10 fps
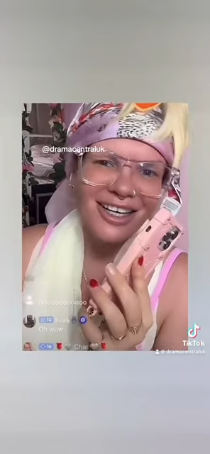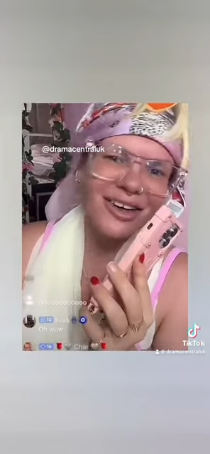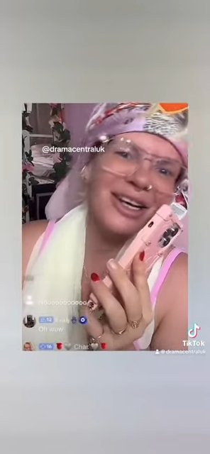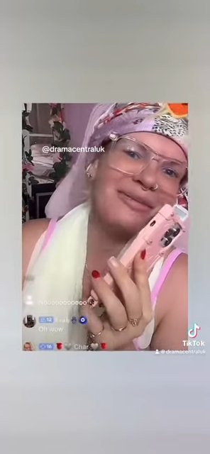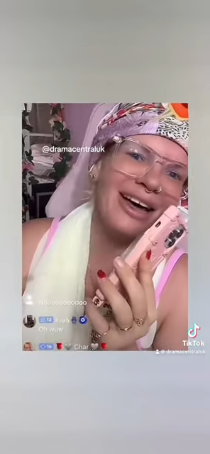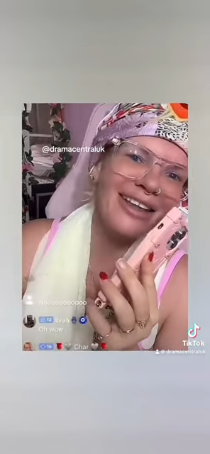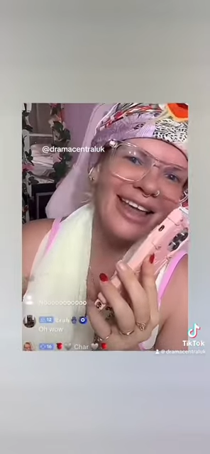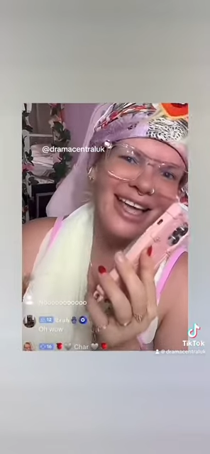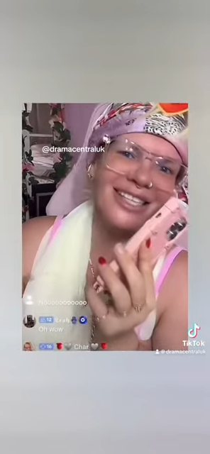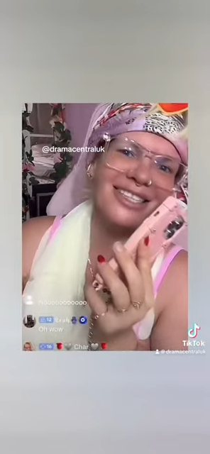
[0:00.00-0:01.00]
What
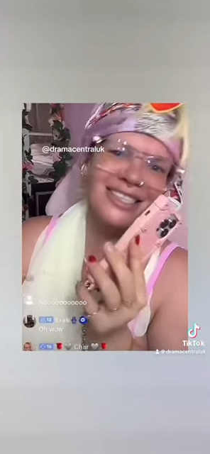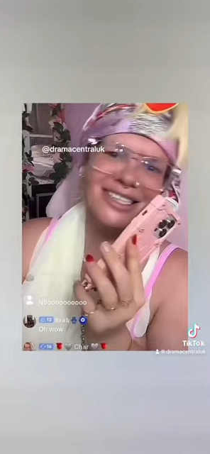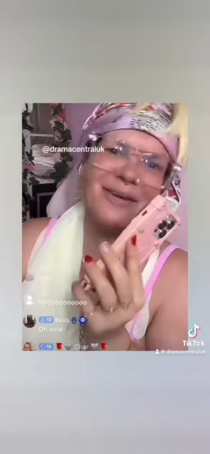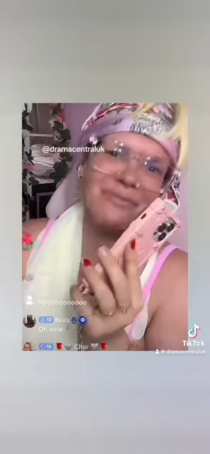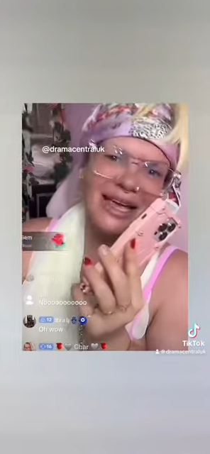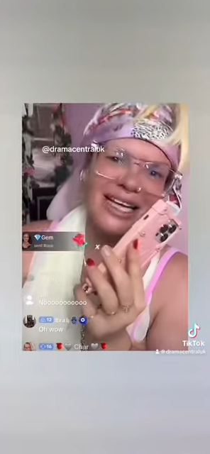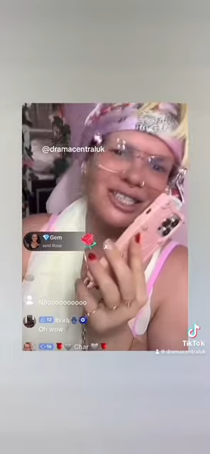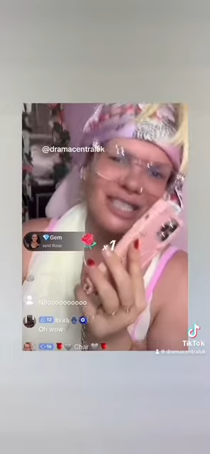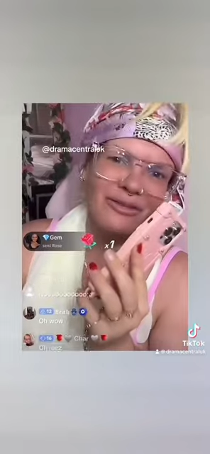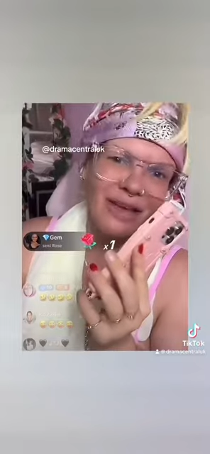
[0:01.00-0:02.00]
about that, you
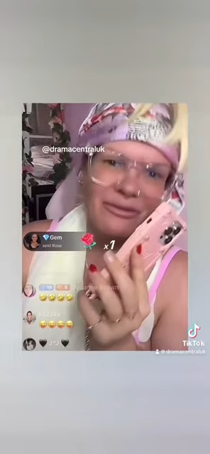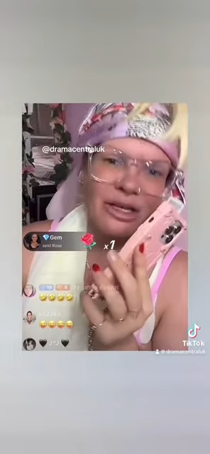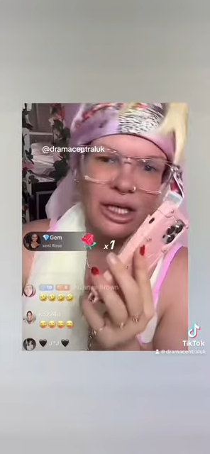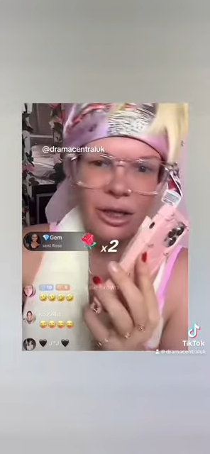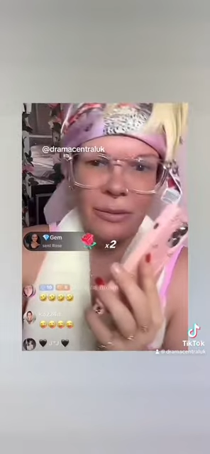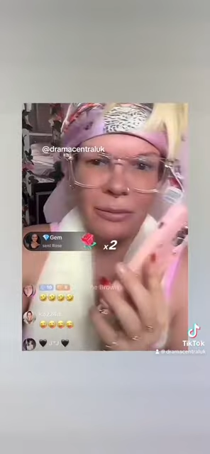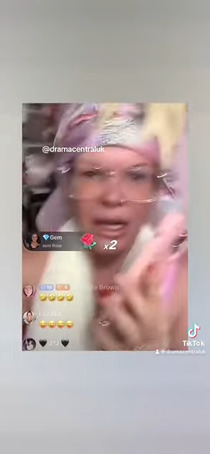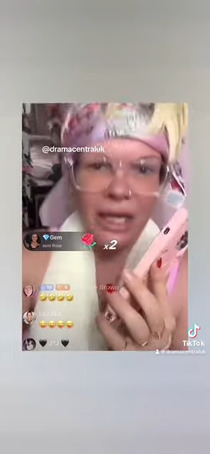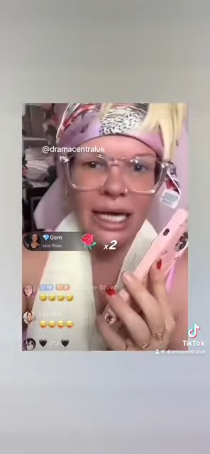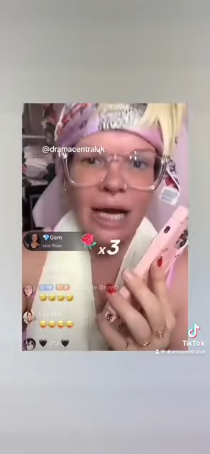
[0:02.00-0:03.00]
bitch? I've given you the
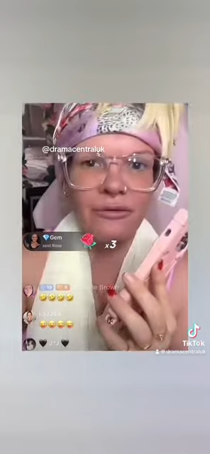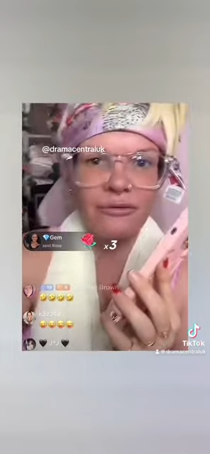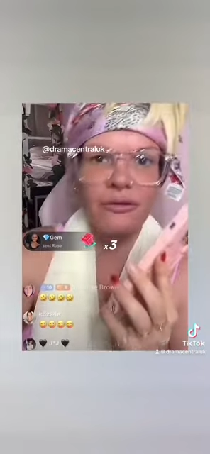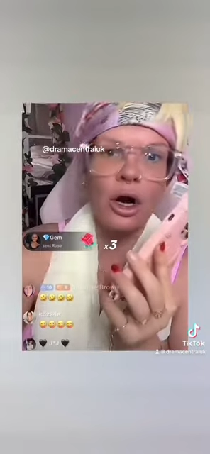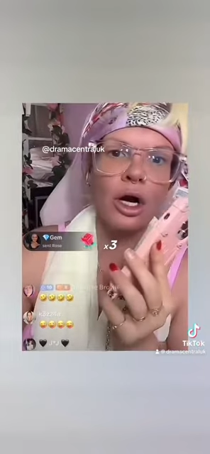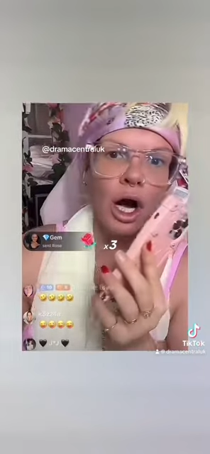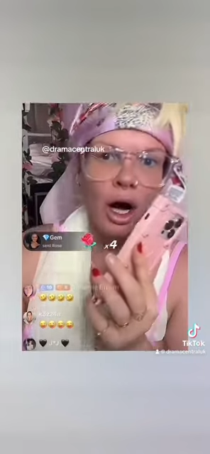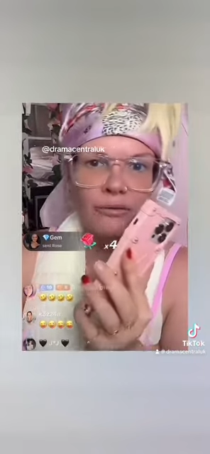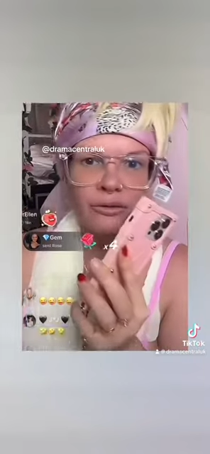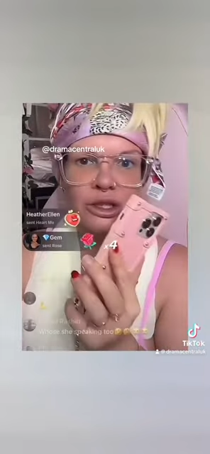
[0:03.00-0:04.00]
number. Now fuck
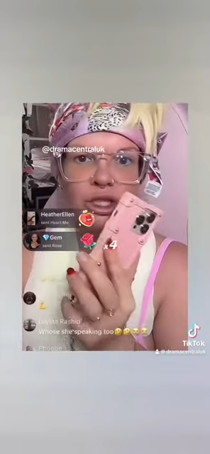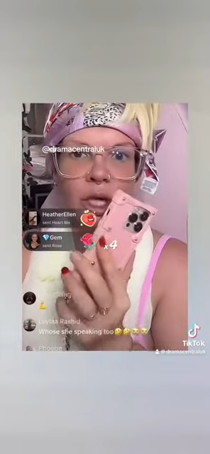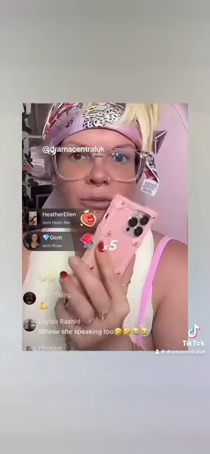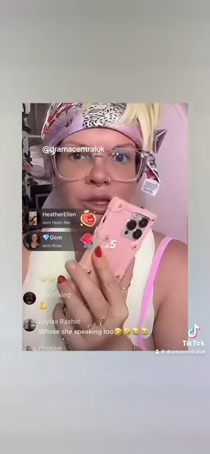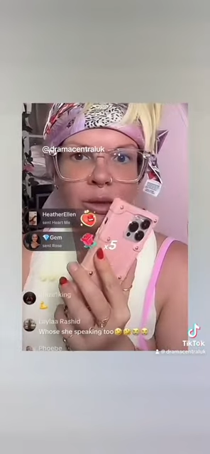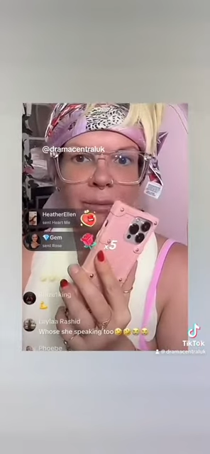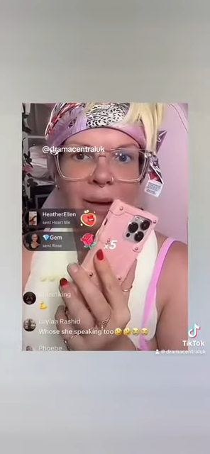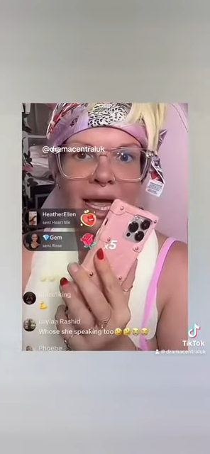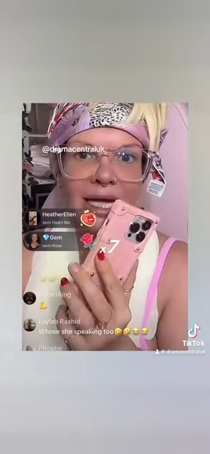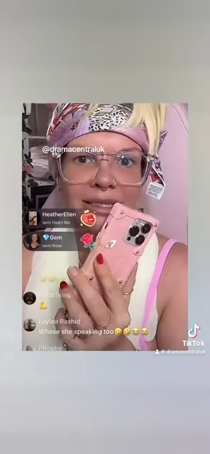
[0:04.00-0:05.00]
off and stop
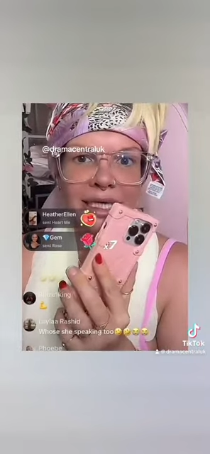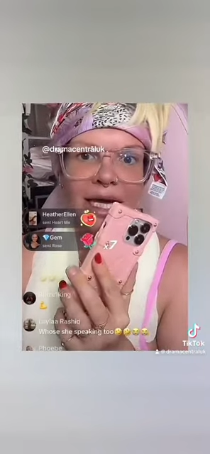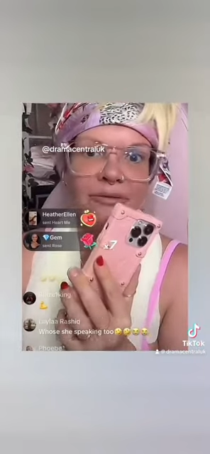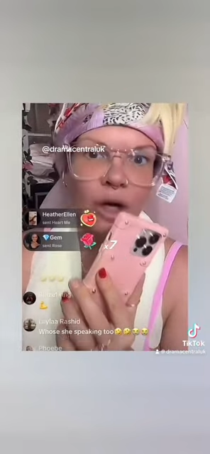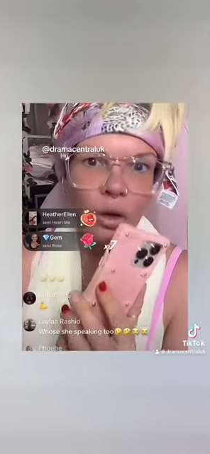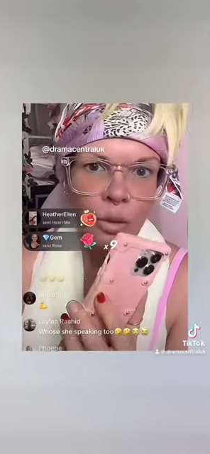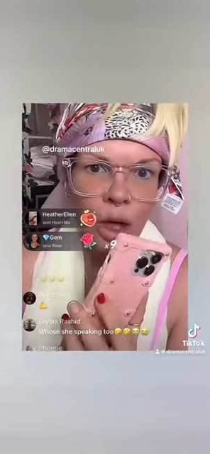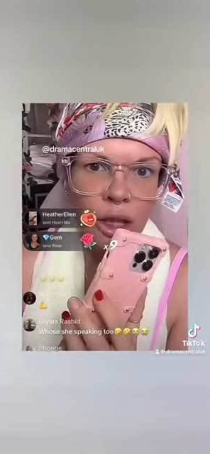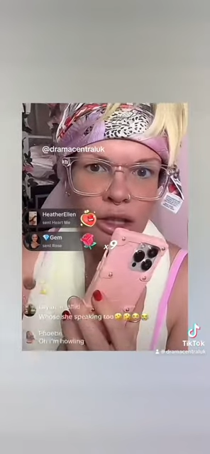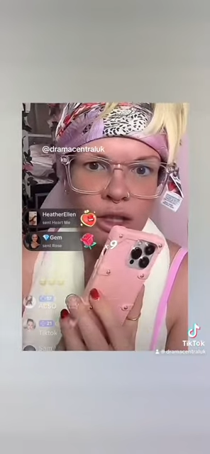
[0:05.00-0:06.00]
doing my head in. I've got
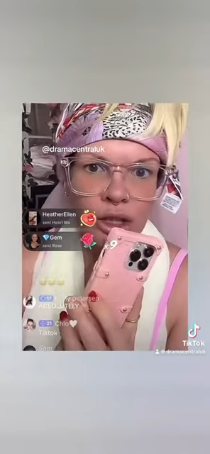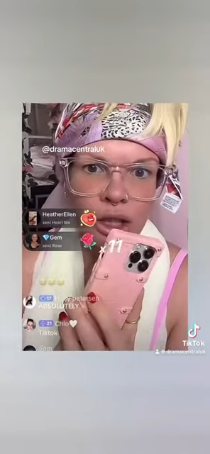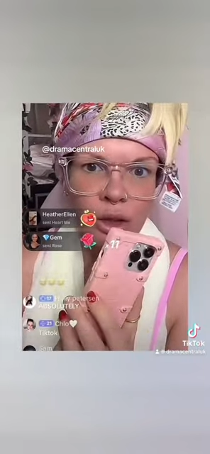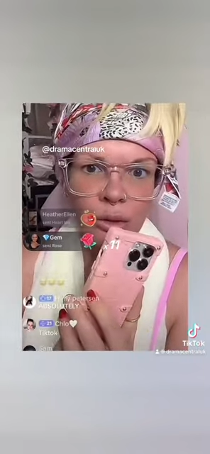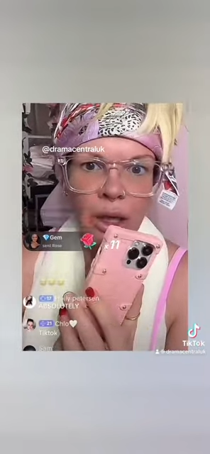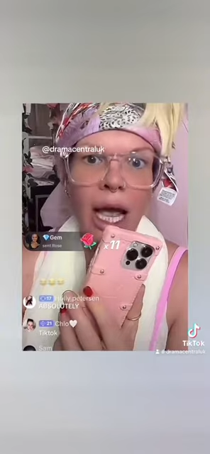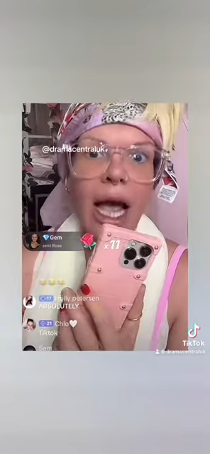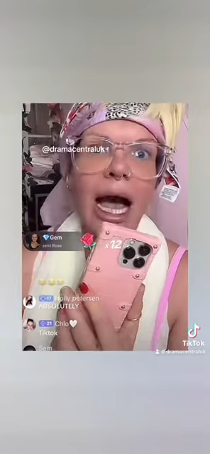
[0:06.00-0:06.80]
work to do.